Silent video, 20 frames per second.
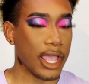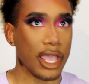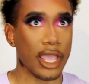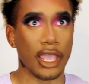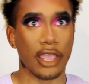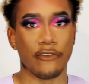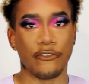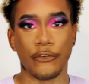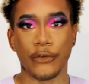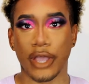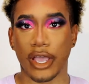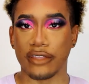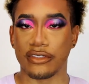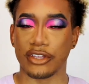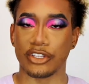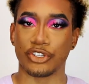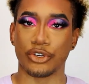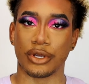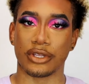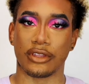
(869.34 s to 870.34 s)
if you guys
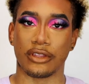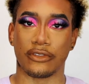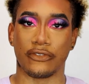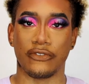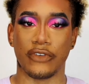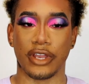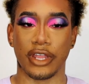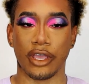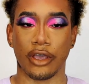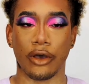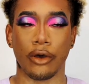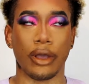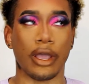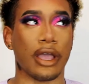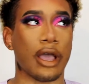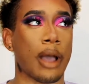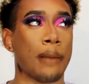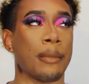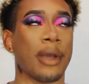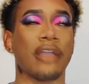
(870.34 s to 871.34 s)
enjoyed this video,
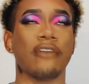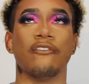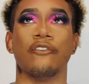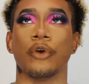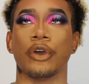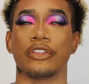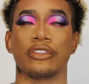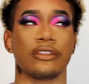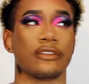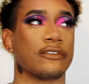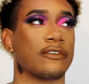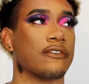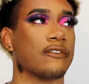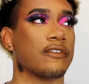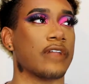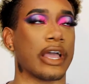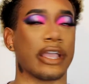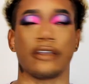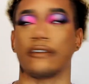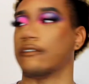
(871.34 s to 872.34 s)
my voice is
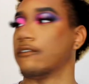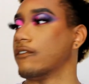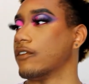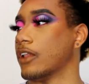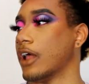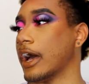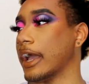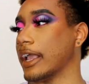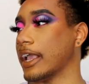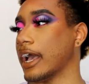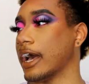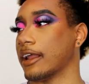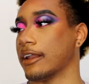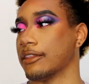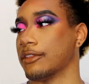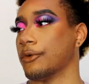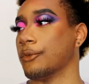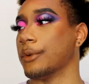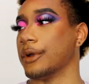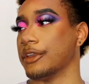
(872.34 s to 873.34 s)
like flying out
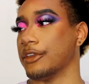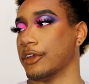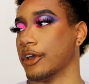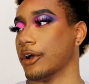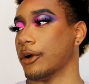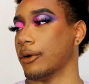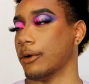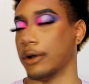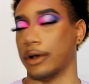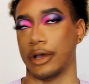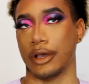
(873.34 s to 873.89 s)
of the window.